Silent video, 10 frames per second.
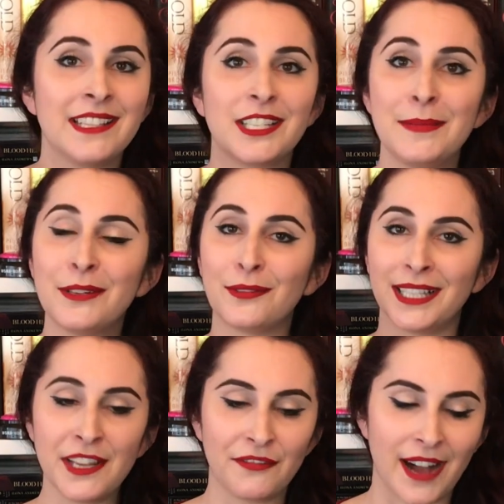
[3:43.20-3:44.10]
It's gonna be
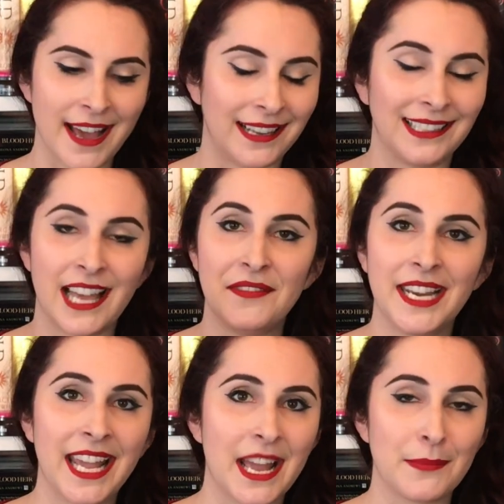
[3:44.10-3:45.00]
really fun,
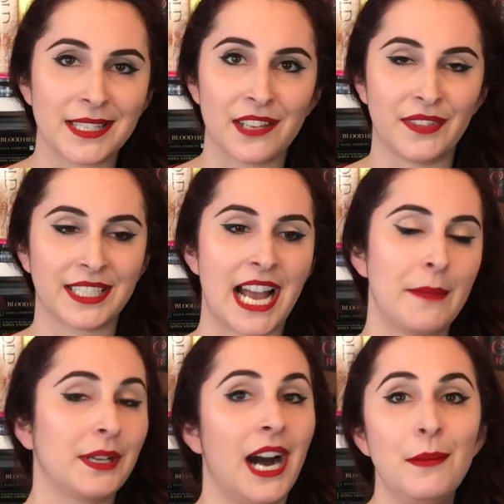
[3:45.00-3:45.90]
11 a.m. Pacific
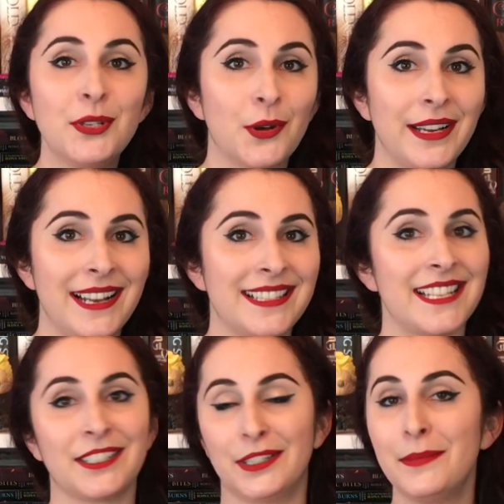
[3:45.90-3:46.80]
time. Come join us,
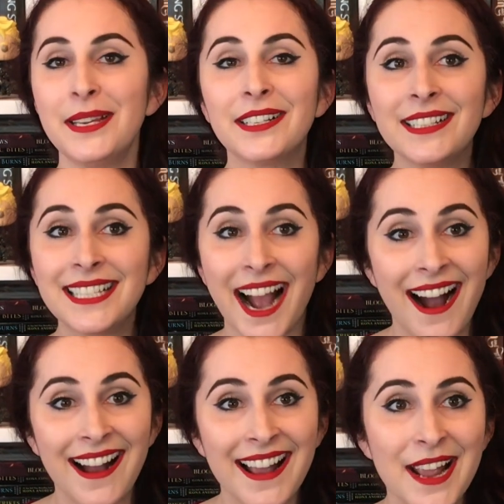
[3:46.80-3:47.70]
it's gonna be a good
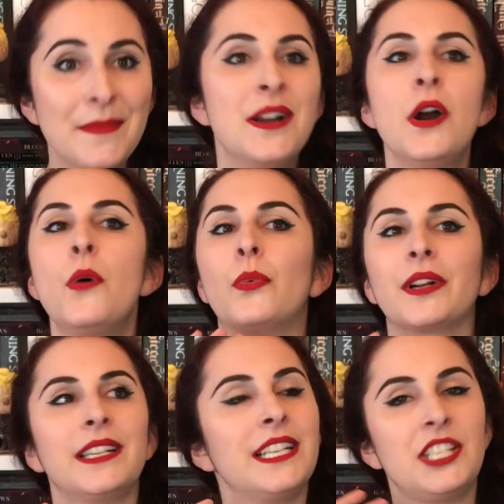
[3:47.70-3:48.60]
time.
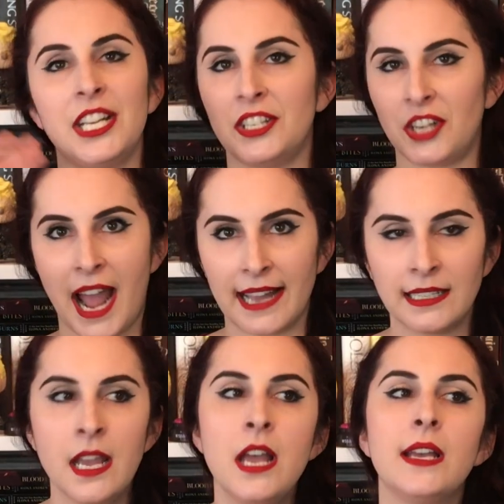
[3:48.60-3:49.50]
We're gonna chit
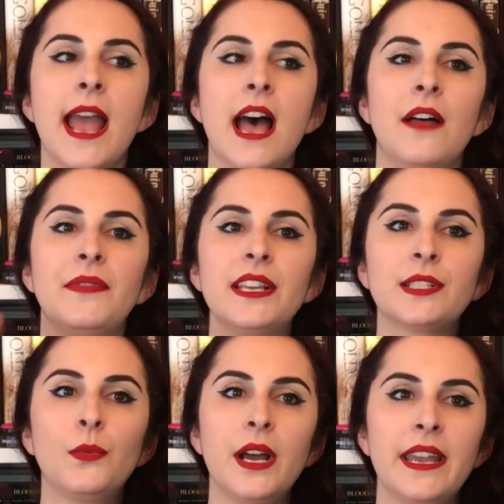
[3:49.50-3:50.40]
chat. And
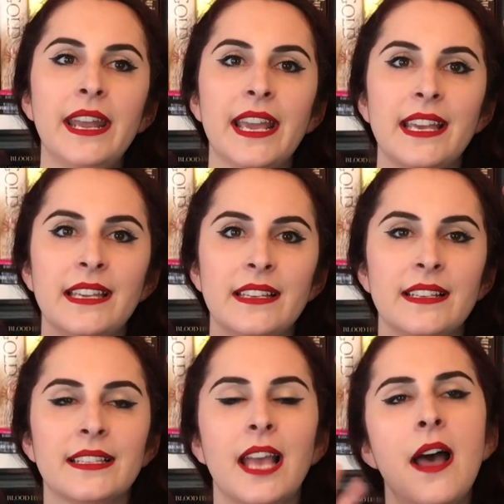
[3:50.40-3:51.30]
this one
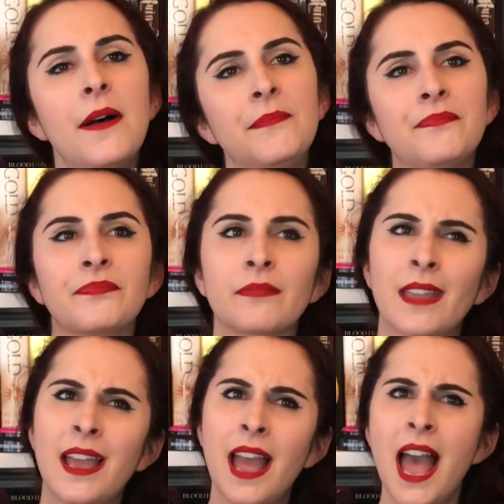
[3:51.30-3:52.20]
is,
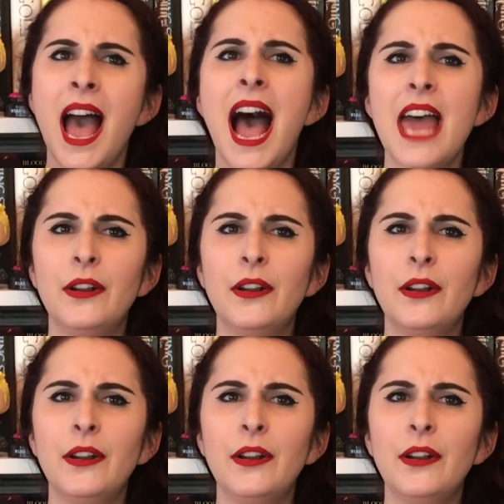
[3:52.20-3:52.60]
I